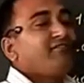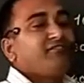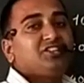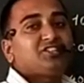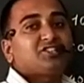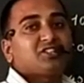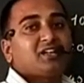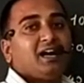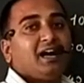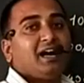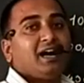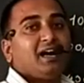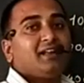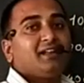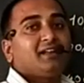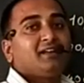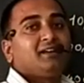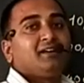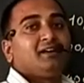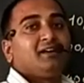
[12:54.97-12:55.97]
which
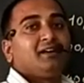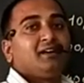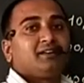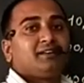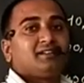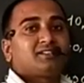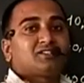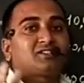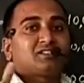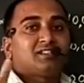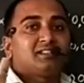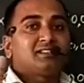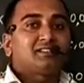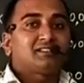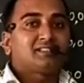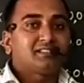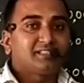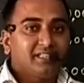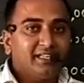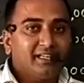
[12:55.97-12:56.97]
are
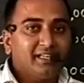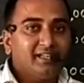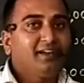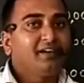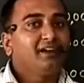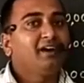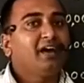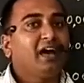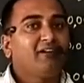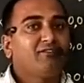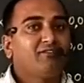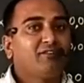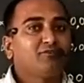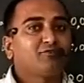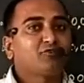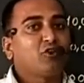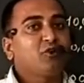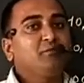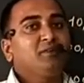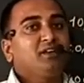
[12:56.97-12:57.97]
distance d away
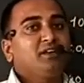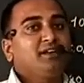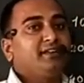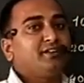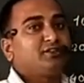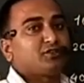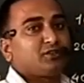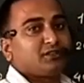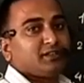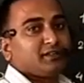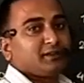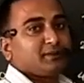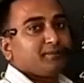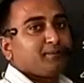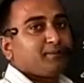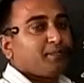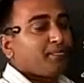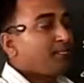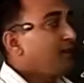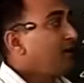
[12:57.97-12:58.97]
from each other.